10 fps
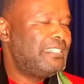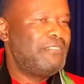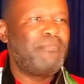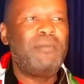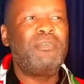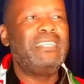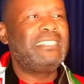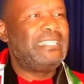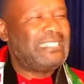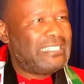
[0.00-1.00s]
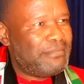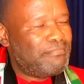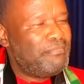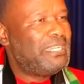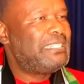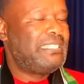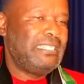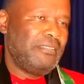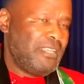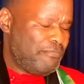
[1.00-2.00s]
Zimbabwe is a deep
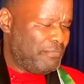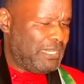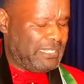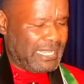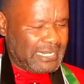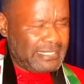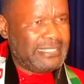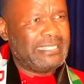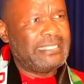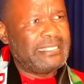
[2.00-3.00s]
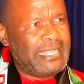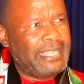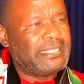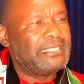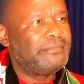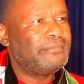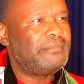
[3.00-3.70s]
militaristic state.